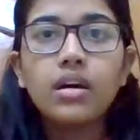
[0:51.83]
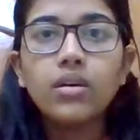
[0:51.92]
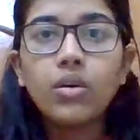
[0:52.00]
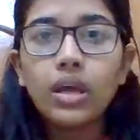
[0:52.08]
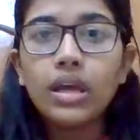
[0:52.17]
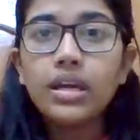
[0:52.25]

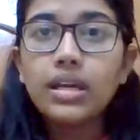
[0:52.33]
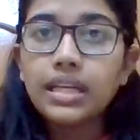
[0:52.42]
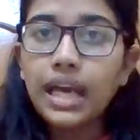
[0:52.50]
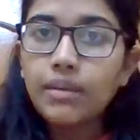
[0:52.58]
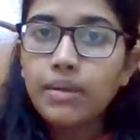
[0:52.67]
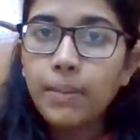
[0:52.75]
Okay, it
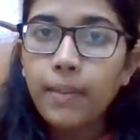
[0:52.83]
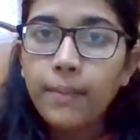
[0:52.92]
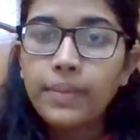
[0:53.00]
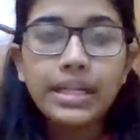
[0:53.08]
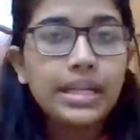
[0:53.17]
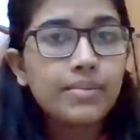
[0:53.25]
can be a
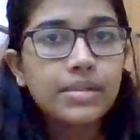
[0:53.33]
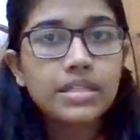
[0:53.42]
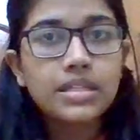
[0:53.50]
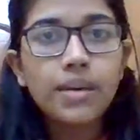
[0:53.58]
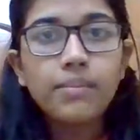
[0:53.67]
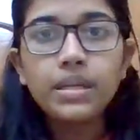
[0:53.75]
public
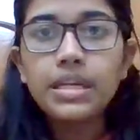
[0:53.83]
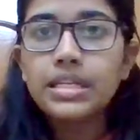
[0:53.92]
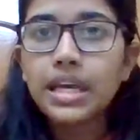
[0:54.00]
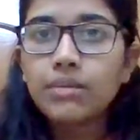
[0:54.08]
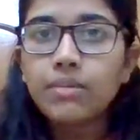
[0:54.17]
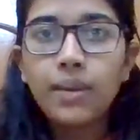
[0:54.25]
limited company, it
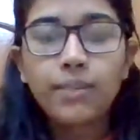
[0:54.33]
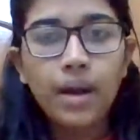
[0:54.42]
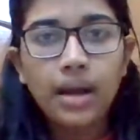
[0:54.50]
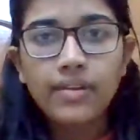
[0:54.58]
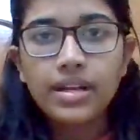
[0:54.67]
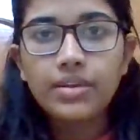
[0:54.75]
can be a
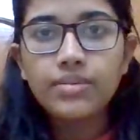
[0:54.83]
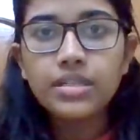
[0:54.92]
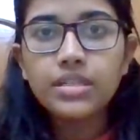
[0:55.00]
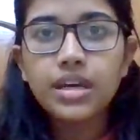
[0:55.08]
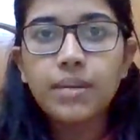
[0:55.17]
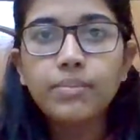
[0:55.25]
private
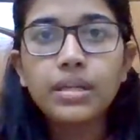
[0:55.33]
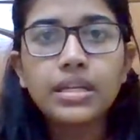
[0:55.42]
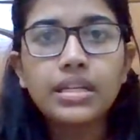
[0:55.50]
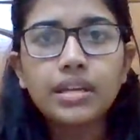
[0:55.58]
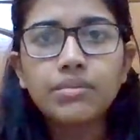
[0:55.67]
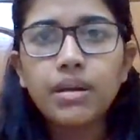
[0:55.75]
limited company,
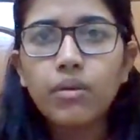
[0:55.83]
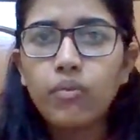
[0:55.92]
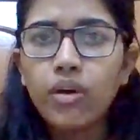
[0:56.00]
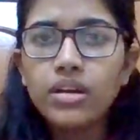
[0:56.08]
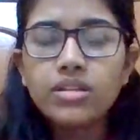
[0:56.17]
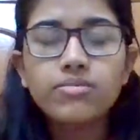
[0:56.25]
it can be a
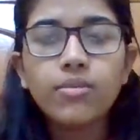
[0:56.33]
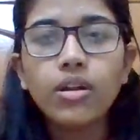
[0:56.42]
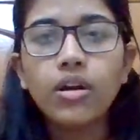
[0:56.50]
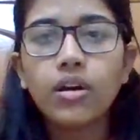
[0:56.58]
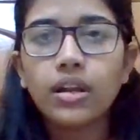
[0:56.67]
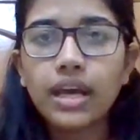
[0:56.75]
very small
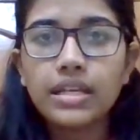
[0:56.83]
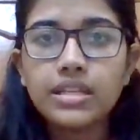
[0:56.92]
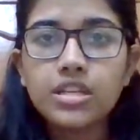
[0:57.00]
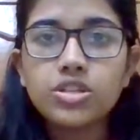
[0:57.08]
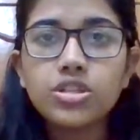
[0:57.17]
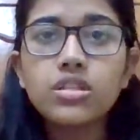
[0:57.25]

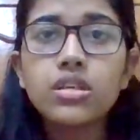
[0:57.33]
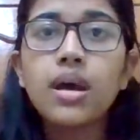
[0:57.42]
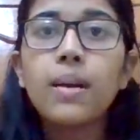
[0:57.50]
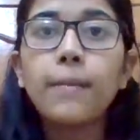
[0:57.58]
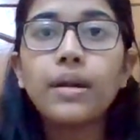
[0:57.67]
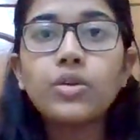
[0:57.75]
organizations,
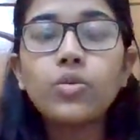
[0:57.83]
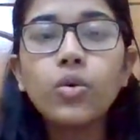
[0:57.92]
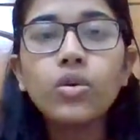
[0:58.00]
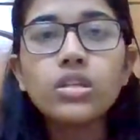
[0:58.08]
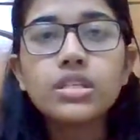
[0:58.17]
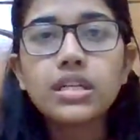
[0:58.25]
but you
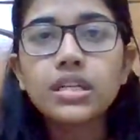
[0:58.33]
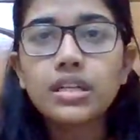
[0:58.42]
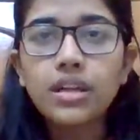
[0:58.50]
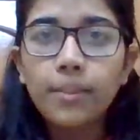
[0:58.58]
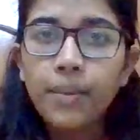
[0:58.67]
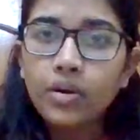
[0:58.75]
own
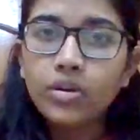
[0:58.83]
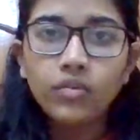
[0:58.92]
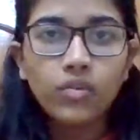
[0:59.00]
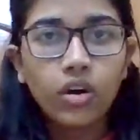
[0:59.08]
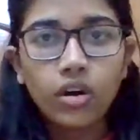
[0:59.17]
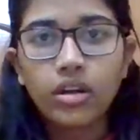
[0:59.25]
certain amount of
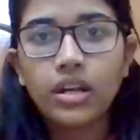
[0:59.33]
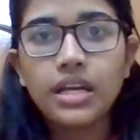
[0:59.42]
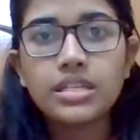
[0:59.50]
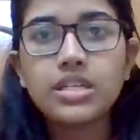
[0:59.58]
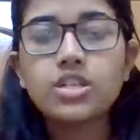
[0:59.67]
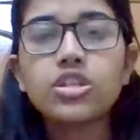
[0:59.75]
the
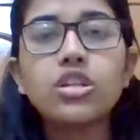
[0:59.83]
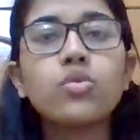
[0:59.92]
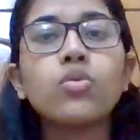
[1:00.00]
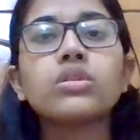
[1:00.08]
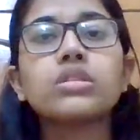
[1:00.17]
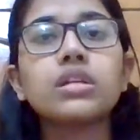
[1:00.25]
organization, you
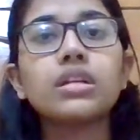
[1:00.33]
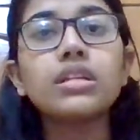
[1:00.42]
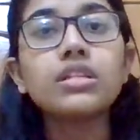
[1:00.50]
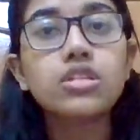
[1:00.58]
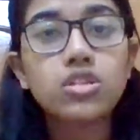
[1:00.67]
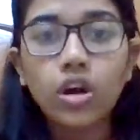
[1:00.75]
own
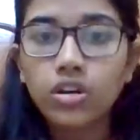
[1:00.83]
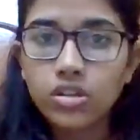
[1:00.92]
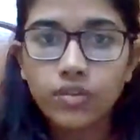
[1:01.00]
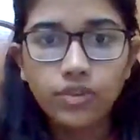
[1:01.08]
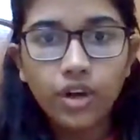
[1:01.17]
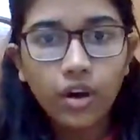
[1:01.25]
certain stocks
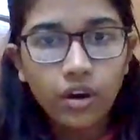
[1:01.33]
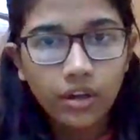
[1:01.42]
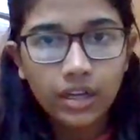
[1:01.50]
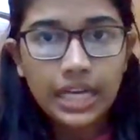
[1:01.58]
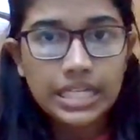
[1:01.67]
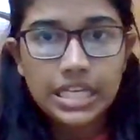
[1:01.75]
of the
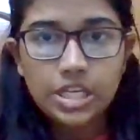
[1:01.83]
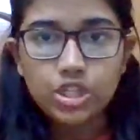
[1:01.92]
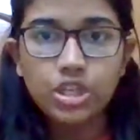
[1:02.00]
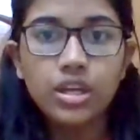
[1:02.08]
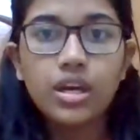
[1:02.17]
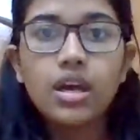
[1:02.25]

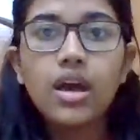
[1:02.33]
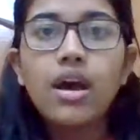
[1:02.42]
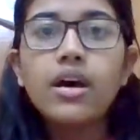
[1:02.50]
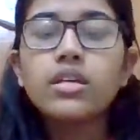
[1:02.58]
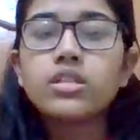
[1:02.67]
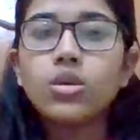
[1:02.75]
organization.
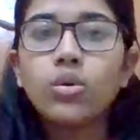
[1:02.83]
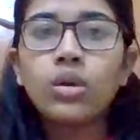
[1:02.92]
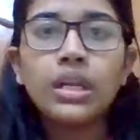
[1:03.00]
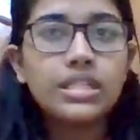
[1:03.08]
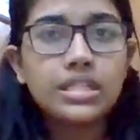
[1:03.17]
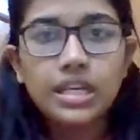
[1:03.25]
So
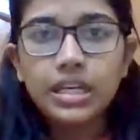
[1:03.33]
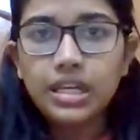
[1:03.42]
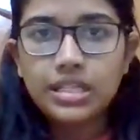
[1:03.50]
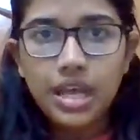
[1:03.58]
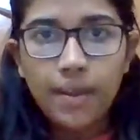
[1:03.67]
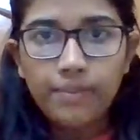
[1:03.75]
let's take an
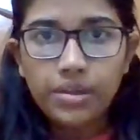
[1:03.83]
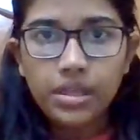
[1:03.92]
example.